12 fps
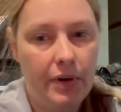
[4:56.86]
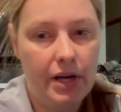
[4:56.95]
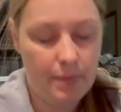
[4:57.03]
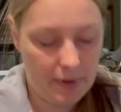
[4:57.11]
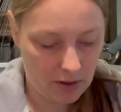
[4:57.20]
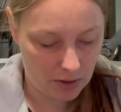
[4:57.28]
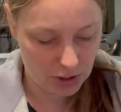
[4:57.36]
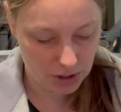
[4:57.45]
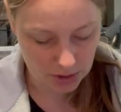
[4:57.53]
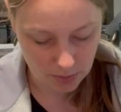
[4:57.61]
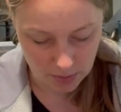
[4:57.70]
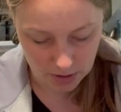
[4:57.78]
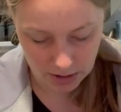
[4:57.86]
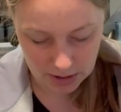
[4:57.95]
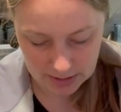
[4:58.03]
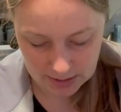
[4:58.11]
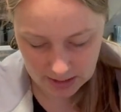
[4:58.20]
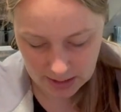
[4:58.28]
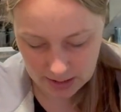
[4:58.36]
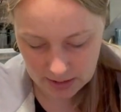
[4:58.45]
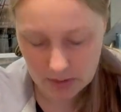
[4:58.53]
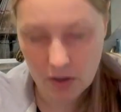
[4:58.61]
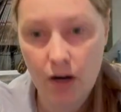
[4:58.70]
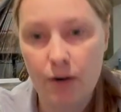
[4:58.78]
got a pair of shorts. These
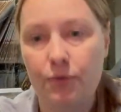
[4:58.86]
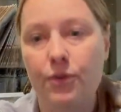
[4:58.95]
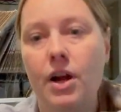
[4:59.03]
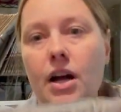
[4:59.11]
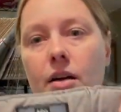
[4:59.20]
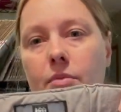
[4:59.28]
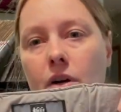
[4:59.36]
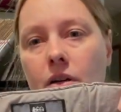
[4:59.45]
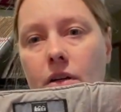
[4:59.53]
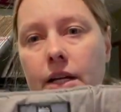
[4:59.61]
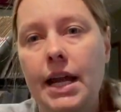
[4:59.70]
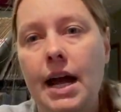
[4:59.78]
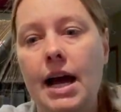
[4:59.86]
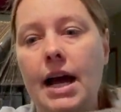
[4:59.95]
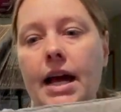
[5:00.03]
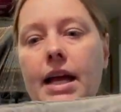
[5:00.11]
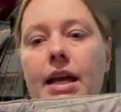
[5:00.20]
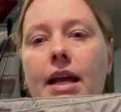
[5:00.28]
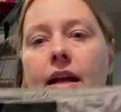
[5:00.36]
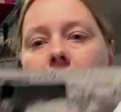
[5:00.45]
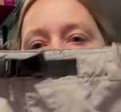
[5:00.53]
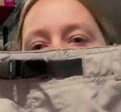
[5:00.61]
are from R E I, and